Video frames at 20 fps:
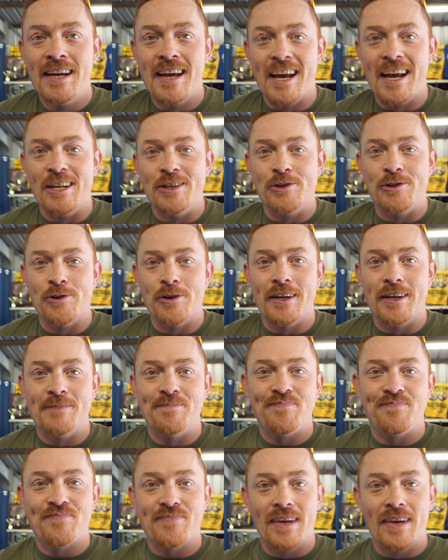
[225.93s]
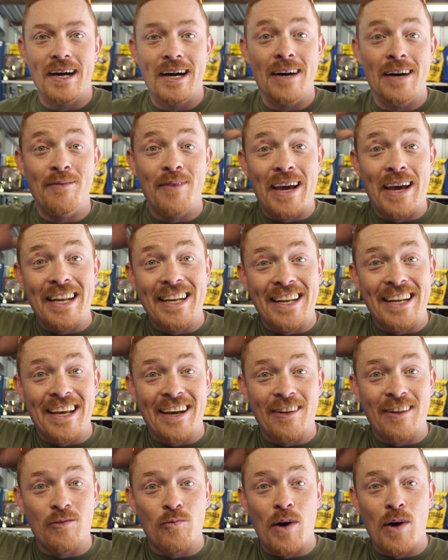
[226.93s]
enjoy it. And
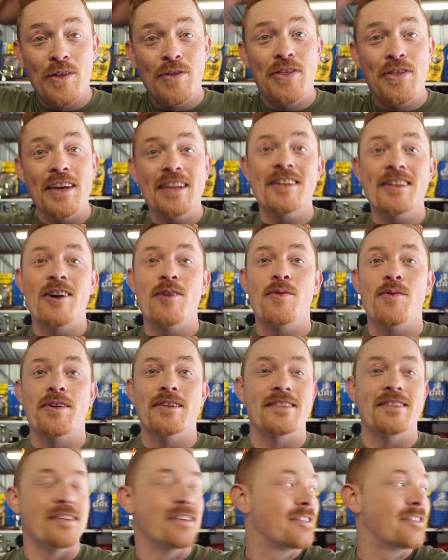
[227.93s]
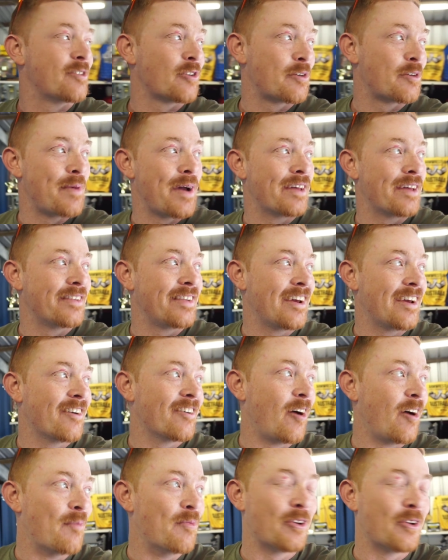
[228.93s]
one thing that I wanted to talk about,
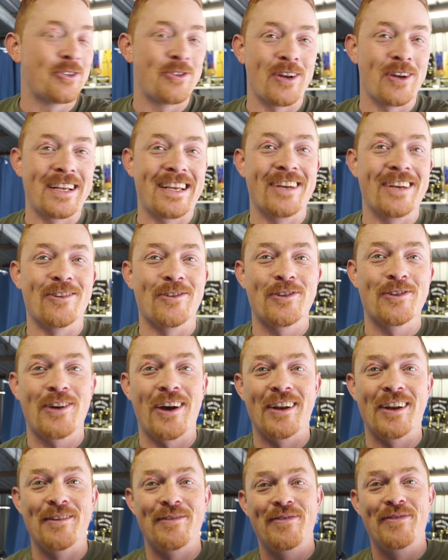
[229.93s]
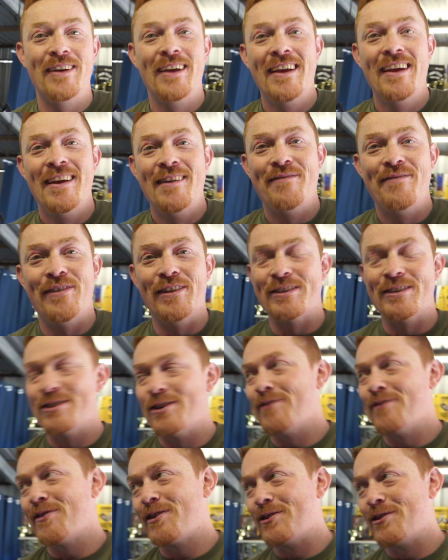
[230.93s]
now I'm not trying to get all kind of
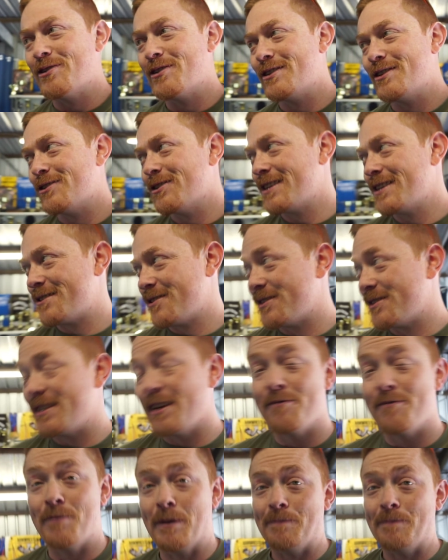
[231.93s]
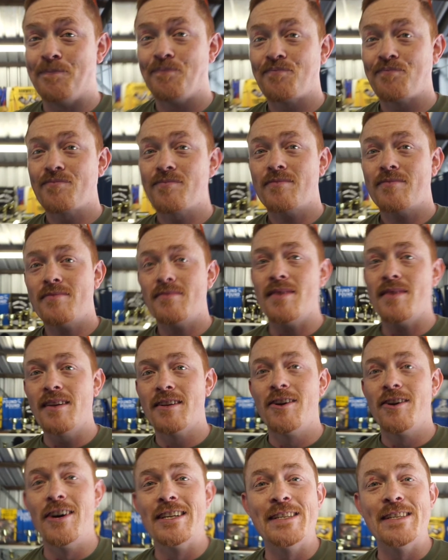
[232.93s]
philosophical and all that sort of stuff, but
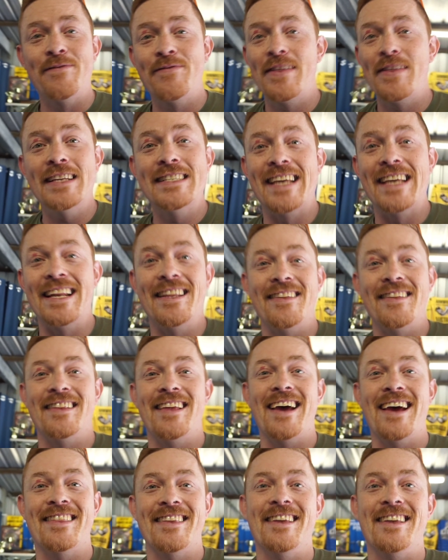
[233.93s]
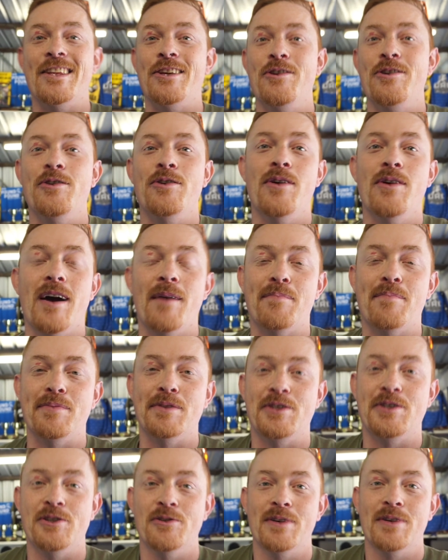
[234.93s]
guys, if there's anything out there that you are
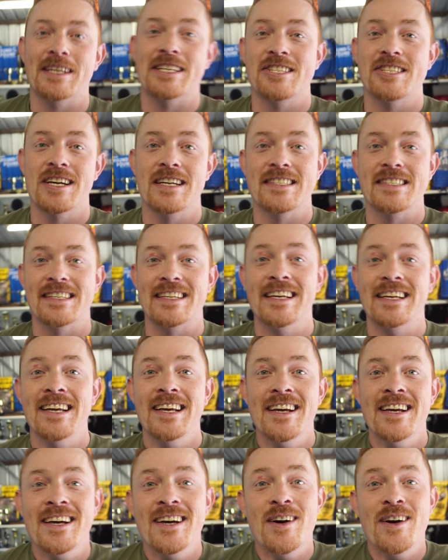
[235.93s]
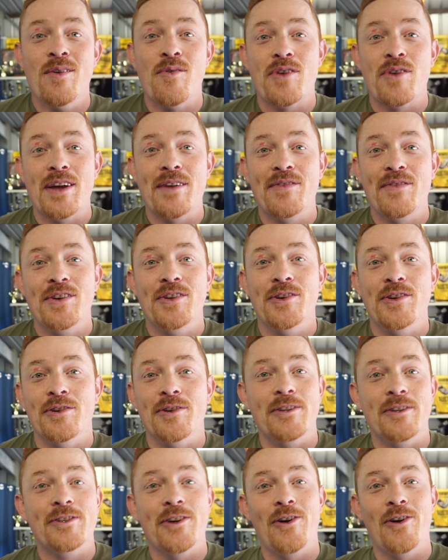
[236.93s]
pursuing and chasing, whatever you
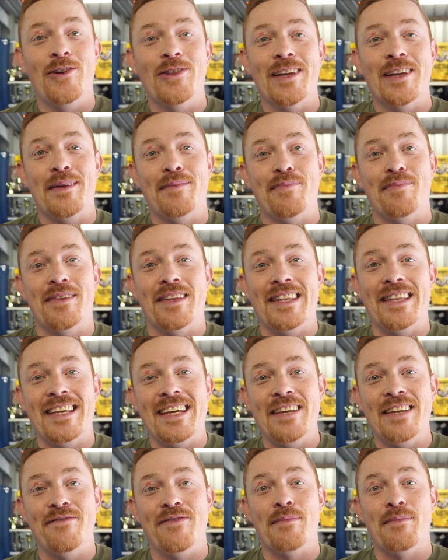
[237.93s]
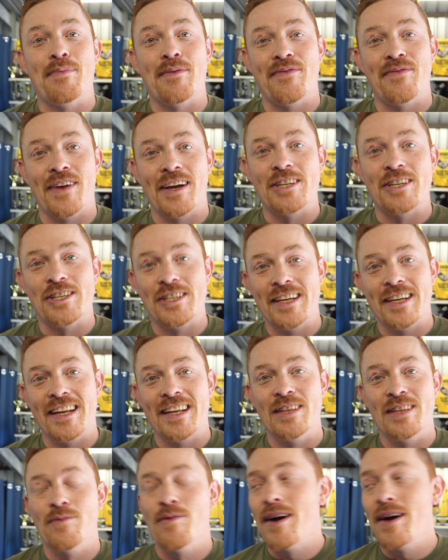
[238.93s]
do, don't let the need for perfection get
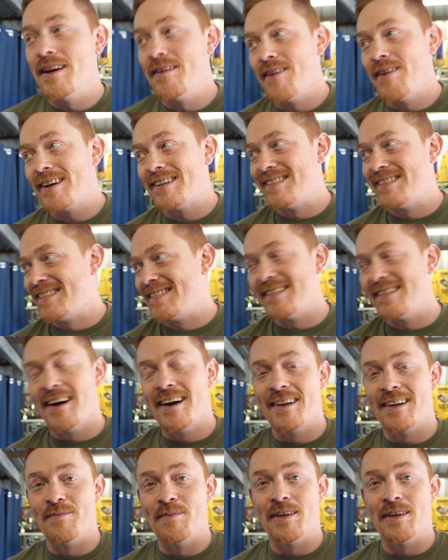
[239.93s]
in the way of actually starting,